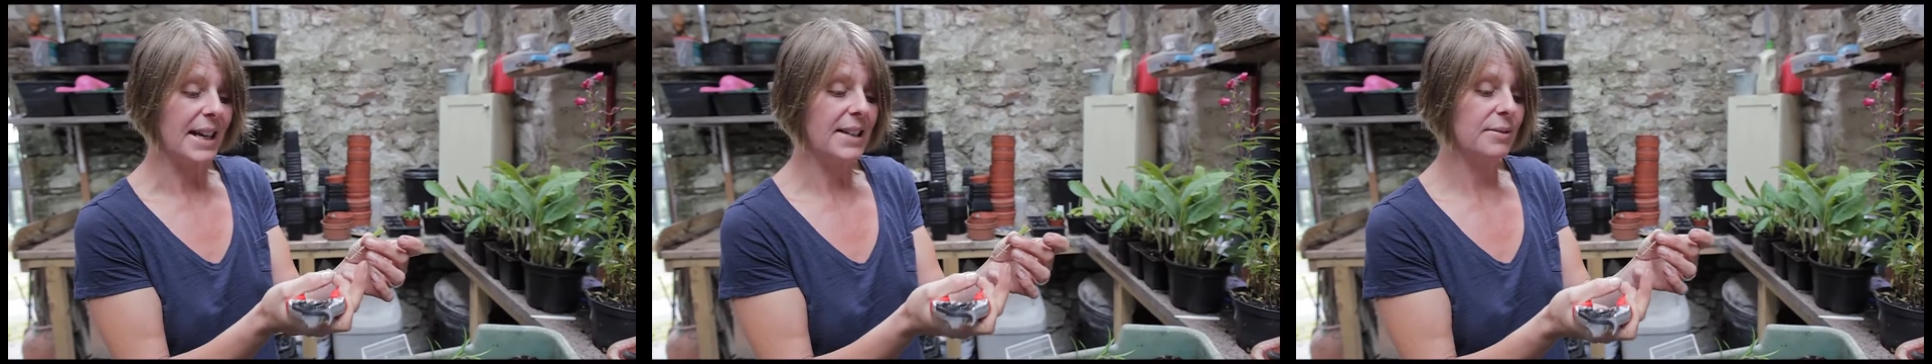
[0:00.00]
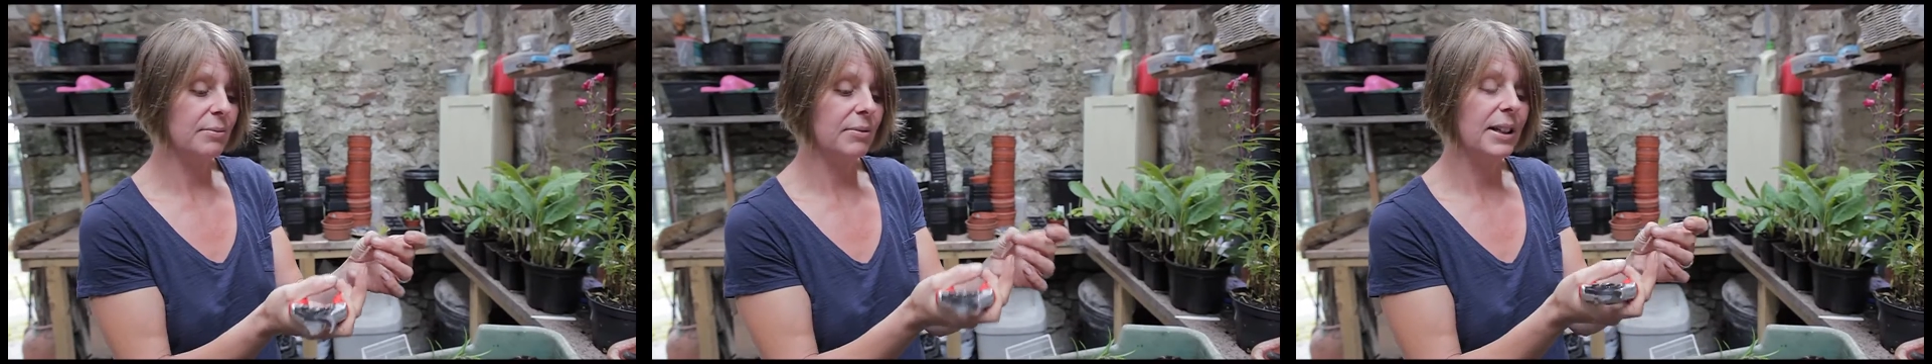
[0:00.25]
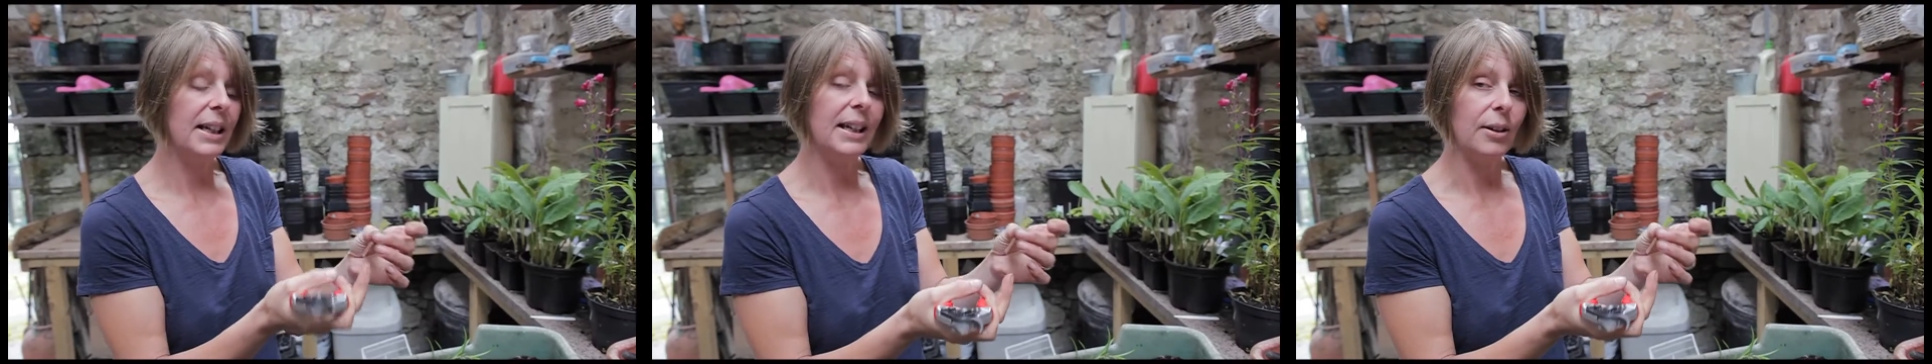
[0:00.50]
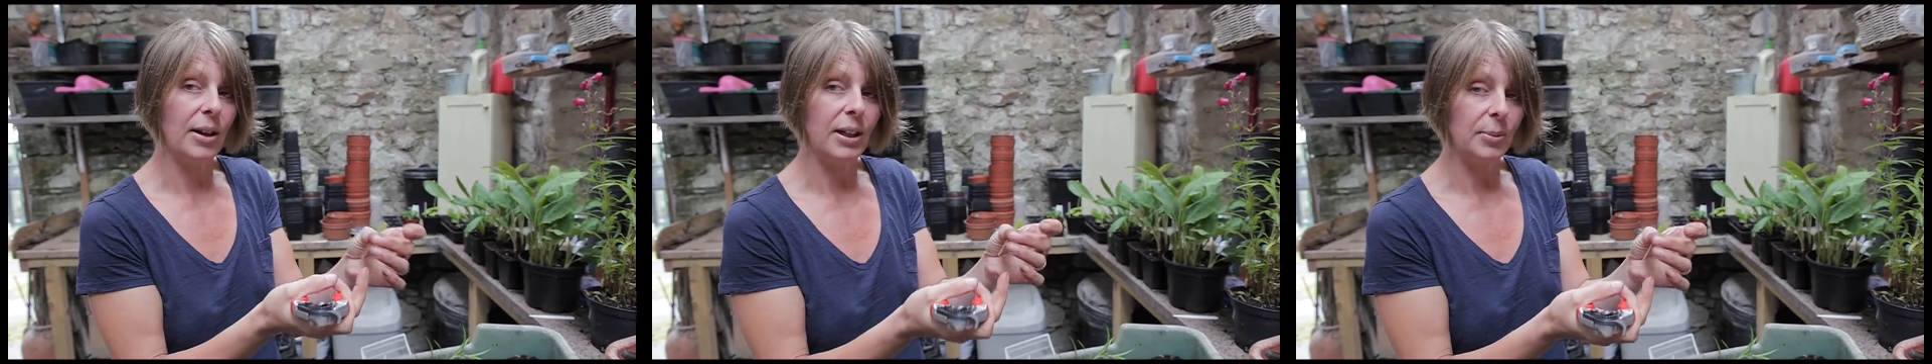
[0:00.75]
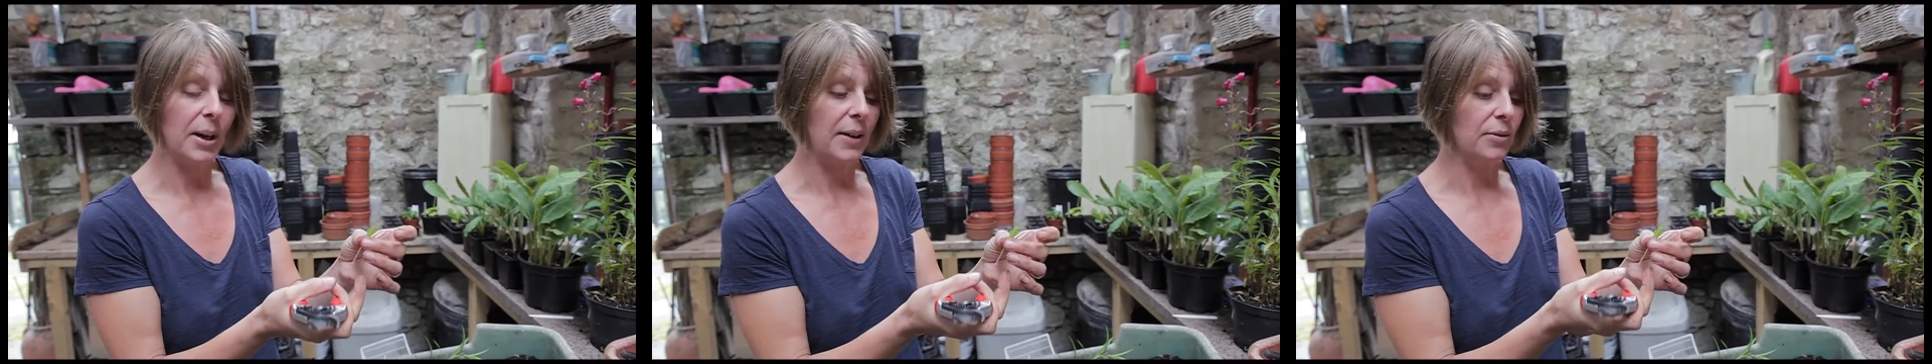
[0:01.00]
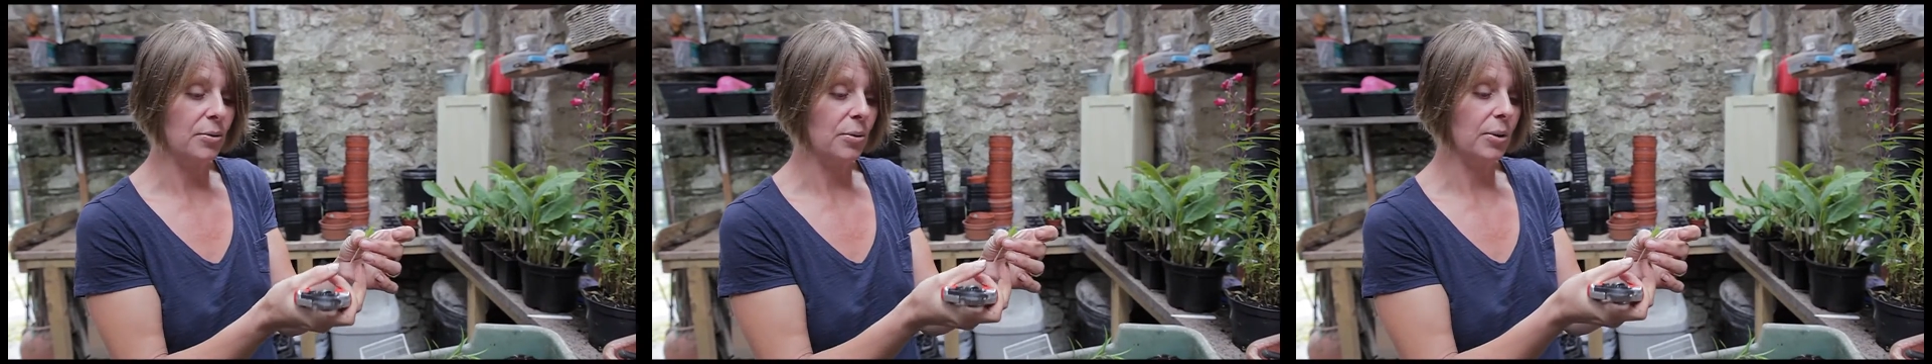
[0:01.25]
it hasn't really got any way
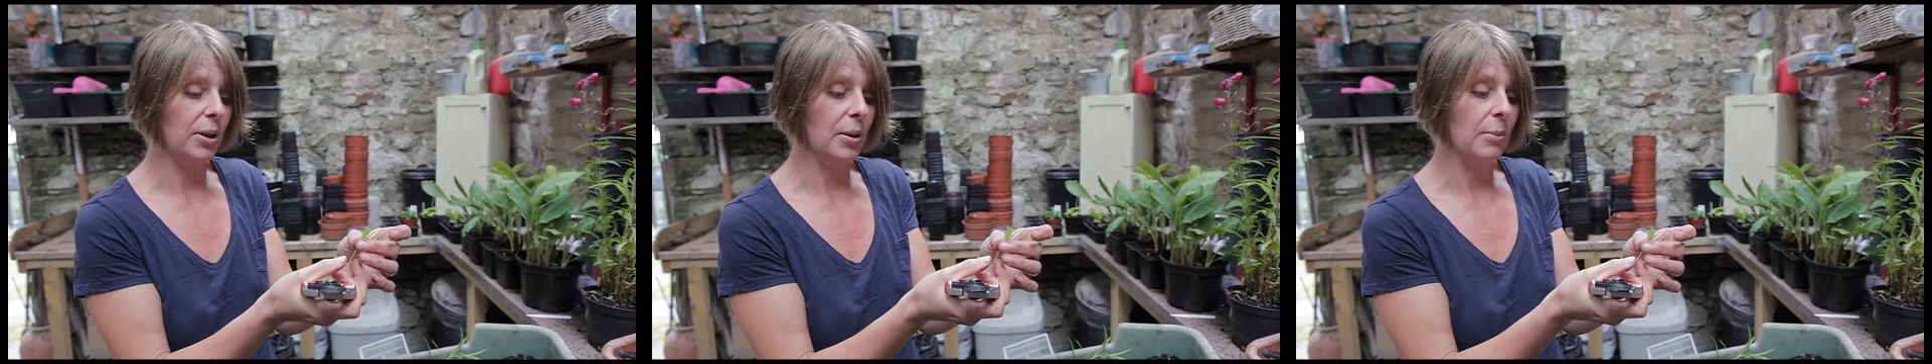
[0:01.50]
of drawing up